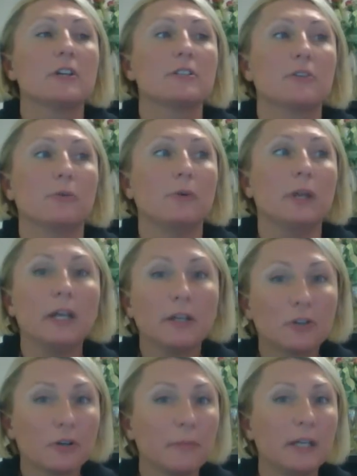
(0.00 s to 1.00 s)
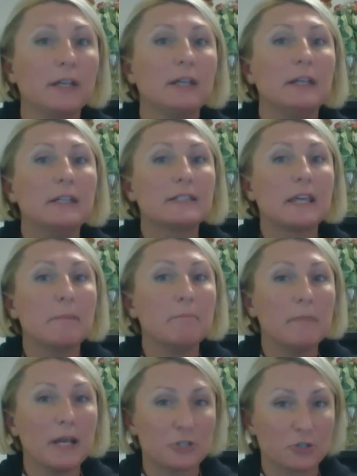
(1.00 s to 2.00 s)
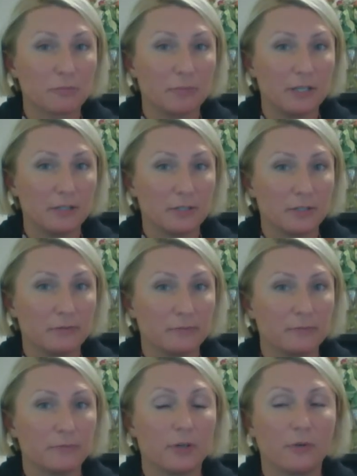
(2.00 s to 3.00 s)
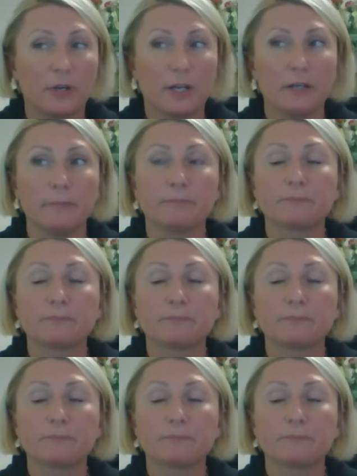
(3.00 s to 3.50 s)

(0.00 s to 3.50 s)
So increment is a measurement, okay?